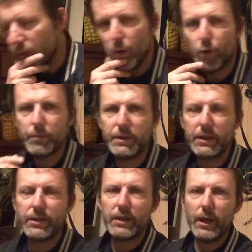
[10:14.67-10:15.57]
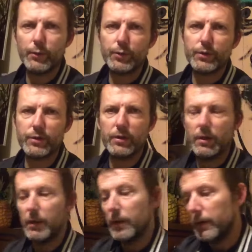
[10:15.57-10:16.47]
Or I'm dissing ghosts.
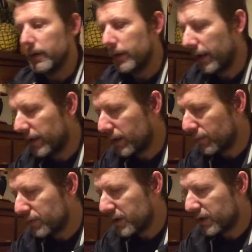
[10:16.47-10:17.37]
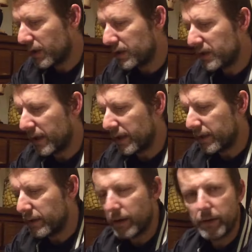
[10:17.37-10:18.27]
And he comes in, sticks his head
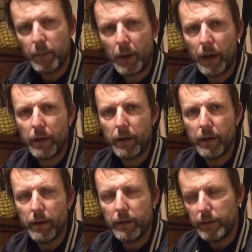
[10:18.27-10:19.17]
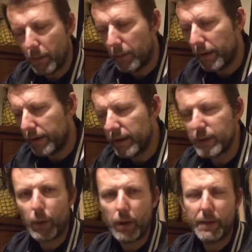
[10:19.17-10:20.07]
in and goes, you what, mate?
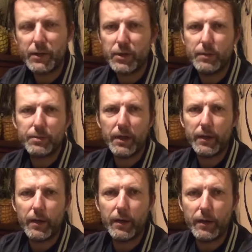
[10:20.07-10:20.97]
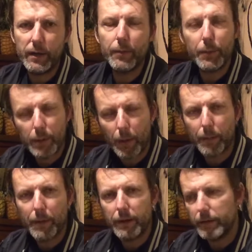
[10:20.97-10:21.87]
That's why I imagine him saying, I can't hear him, but you
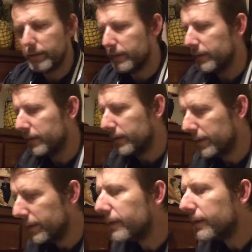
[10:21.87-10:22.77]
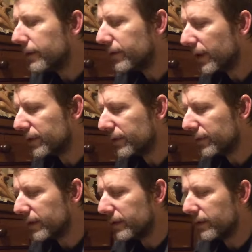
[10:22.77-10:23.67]
what, mate? You say
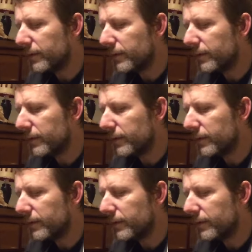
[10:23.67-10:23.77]
something,